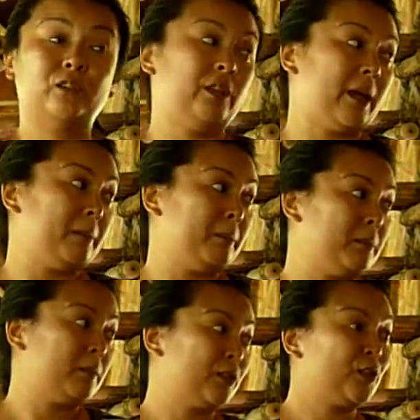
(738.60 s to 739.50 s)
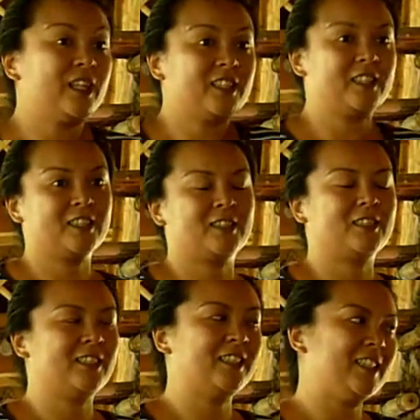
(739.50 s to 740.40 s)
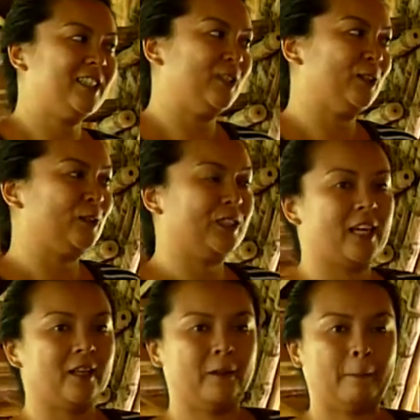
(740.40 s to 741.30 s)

to them, so that it's easier to sell.